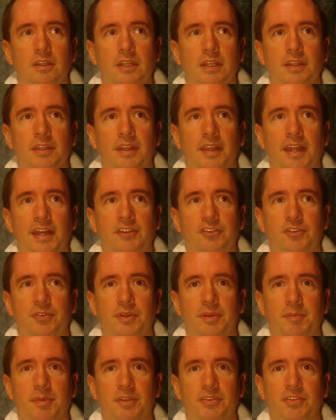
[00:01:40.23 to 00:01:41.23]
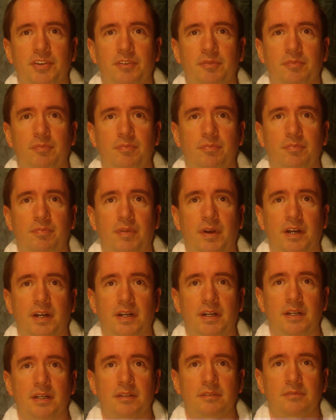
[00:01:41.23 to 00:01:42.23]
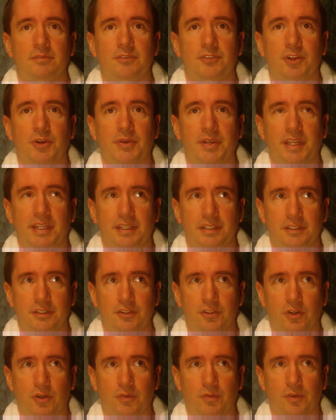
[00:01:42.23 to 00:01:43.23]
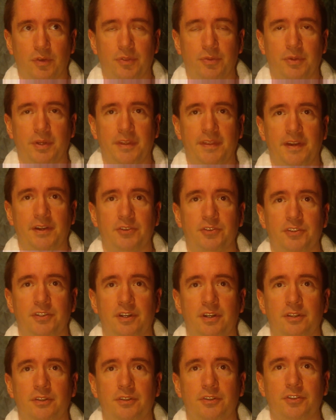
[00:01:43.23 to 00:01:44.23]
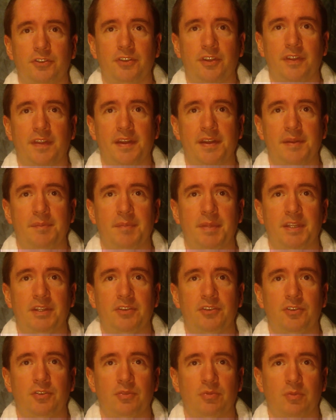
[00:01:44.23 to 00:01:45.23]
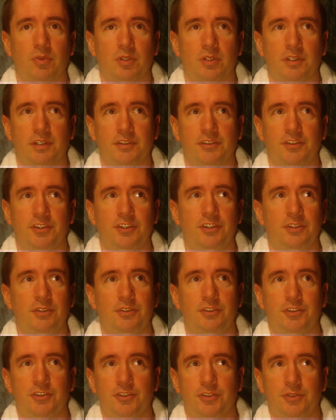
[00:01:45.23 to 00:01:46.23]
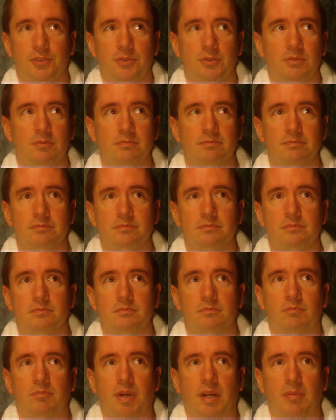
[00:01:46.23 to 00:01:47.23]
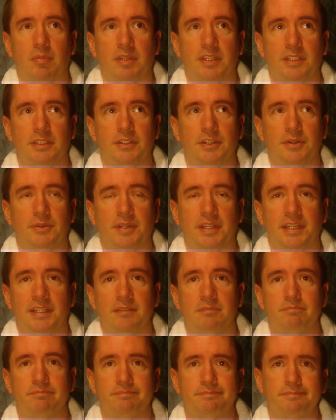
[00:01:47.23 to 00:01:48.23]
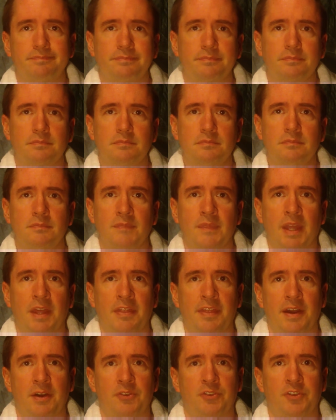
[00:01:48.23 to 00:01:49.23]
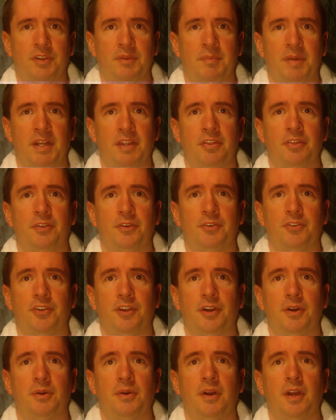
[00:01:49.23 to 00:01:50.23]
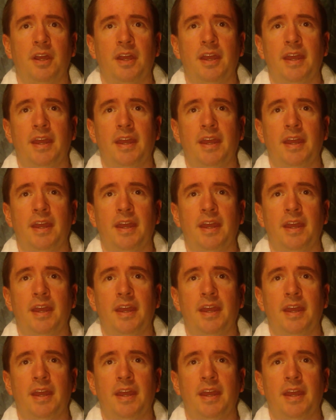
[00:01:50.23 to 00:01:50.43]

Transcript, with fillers: in the last three months, I've uh, donated over $3,000 to them and will continue to probably donate a thousand a month or so.